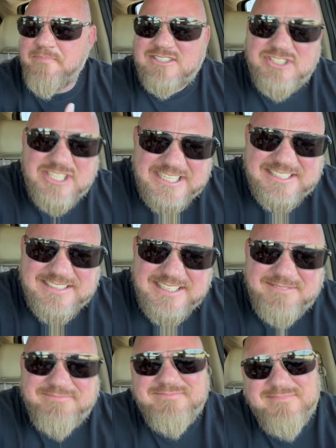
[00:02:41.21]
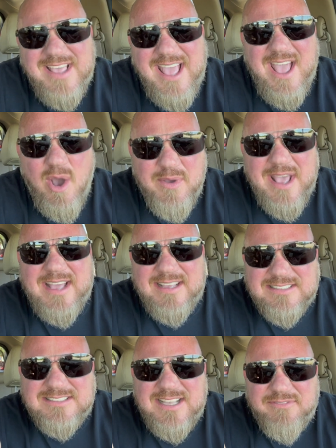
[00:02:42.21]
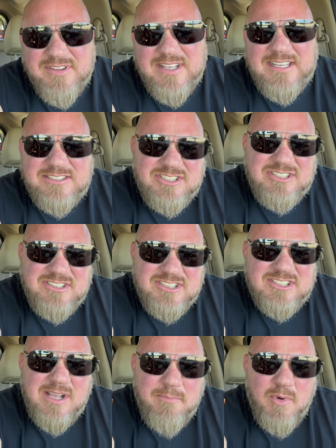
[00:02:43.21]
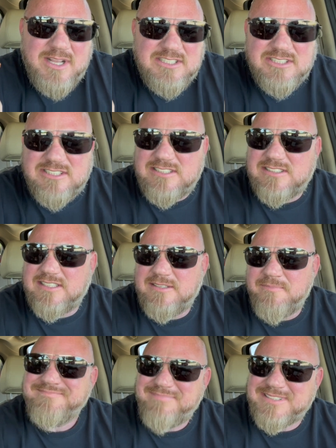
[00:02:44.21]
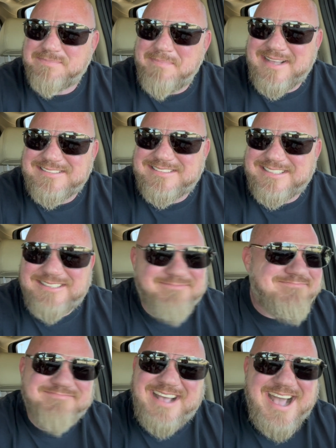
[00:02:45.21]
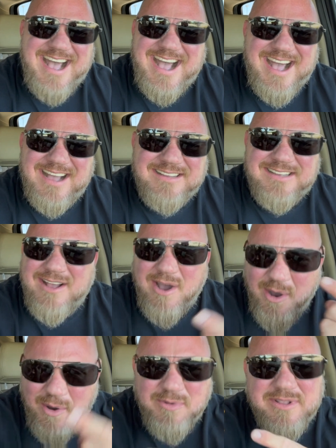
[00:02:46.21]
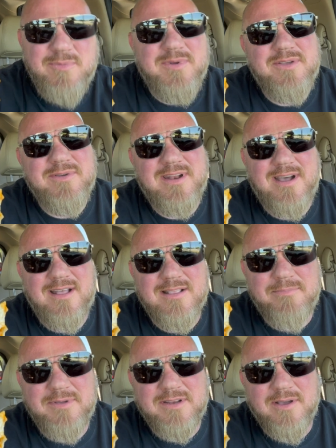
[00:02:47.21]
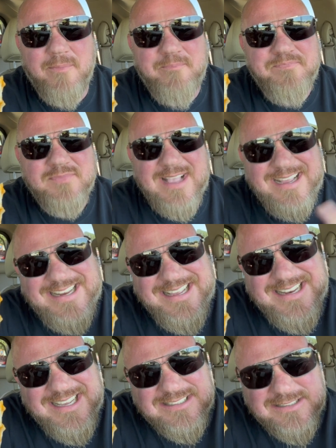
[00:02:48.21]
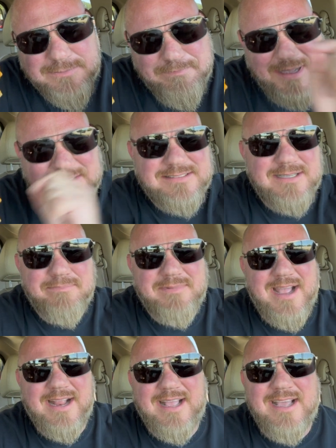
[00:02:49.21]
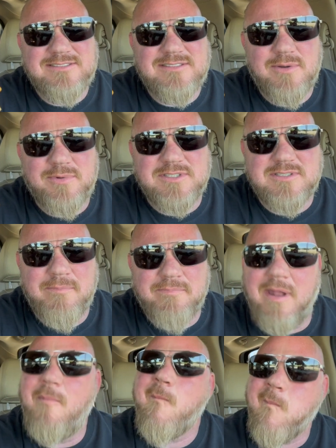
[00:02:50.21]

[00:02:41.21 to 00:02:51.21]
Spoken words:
Cheesy, okay, it's definitely somewhat cheesy. But spicy, nah, only when you get a jalapeno. I need to spice up that queso or something.